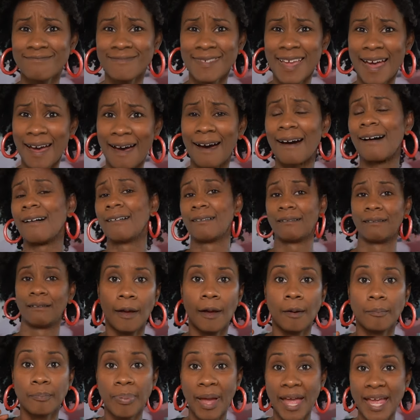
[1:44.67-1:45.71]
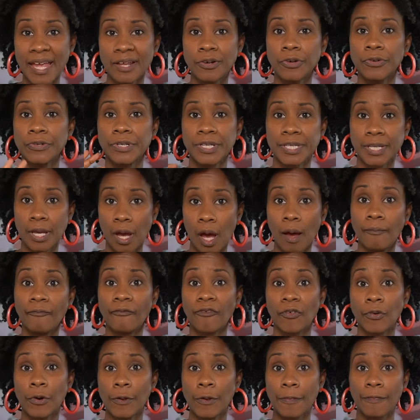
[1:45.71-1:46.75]
Yeah. Pain or
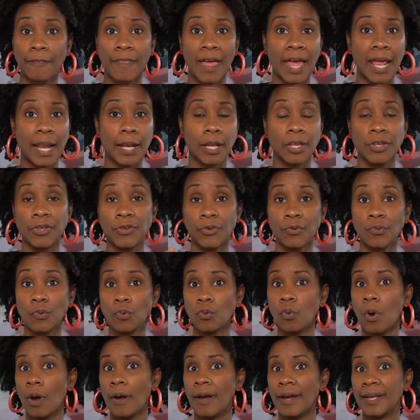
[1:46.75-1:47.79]
discomfort that you